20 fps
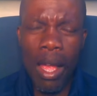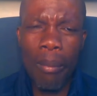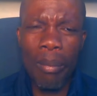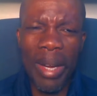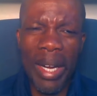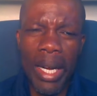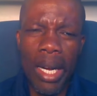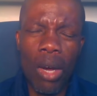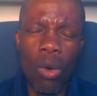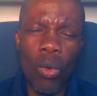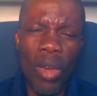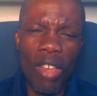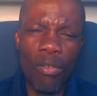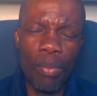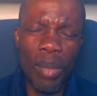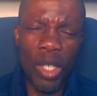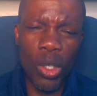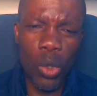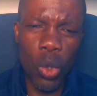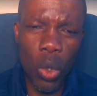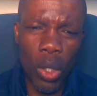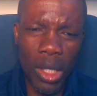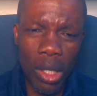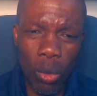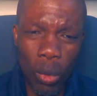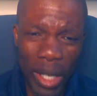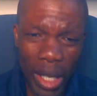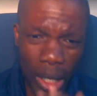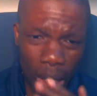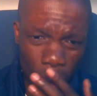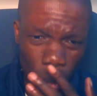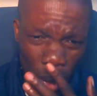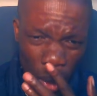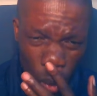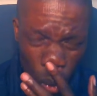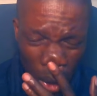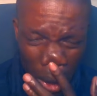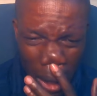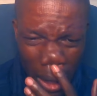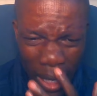But now we have been told, we
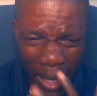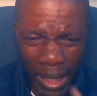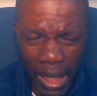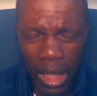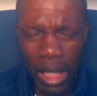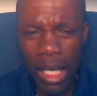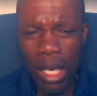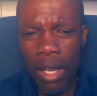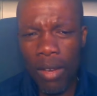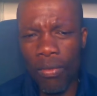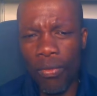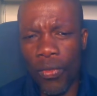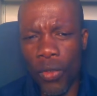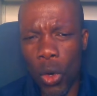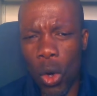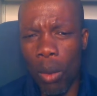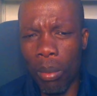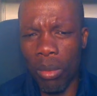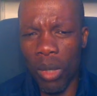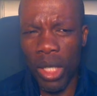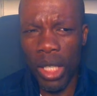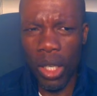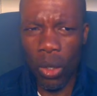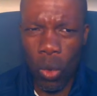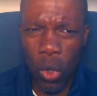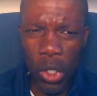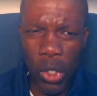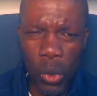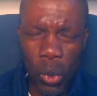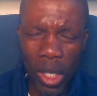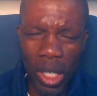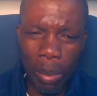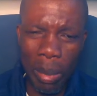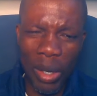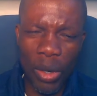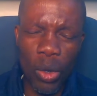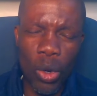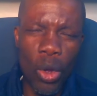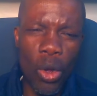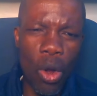got that from the consulate,
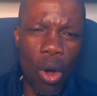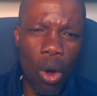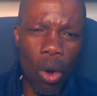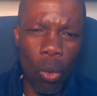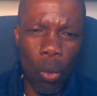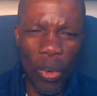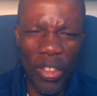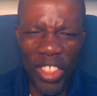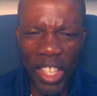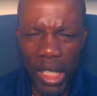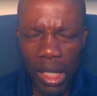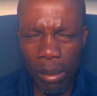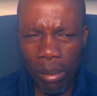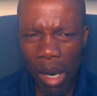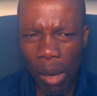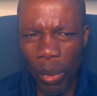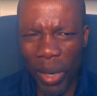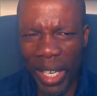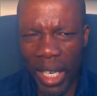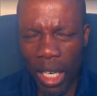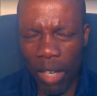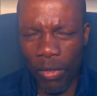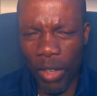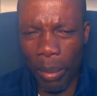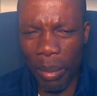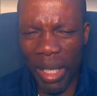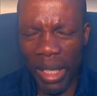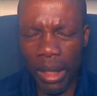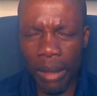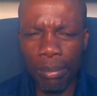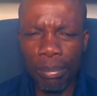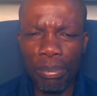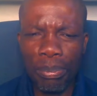but you know, with the Zimbabwean government,